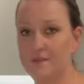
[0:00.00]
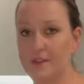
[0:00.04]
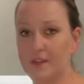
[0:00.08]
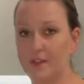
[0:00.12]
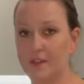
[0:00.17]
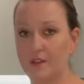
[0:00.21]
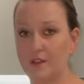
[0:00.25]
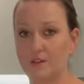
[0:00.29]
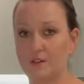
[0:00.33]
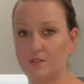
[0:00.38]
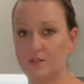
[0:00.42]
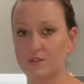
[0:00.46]
that
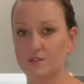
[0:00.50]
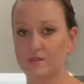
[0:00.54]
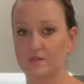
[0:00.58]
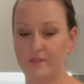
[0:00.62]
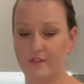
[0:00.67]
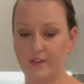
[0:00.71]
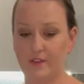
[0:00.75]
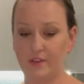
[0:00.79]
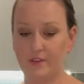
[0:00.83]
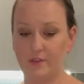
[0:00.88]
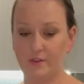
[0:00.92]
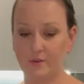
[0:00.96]
goes
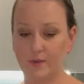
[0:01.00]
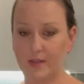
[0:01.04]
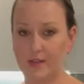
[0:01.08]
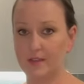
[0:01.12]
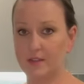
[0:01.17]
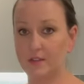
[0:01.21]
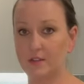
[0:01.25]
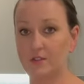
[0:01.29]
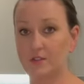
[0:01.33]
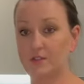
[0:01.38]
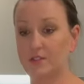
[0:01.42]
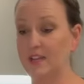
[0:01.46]
further away
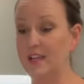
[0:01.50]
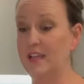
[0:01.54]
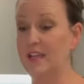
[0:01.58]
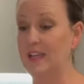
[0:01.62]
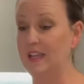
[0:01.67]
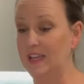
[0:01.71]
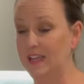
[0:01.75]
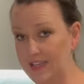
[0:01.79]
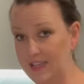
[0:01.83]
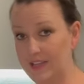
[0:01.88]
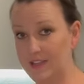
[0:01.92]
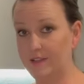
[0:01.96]
goes
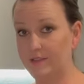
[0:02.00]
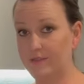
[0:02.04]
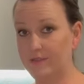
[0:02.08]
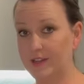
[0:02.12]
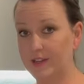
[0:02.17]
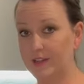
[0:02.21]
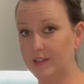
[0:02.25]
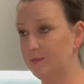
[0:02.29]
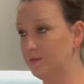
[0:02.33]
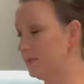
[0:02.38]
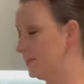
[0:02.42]
in the vacuum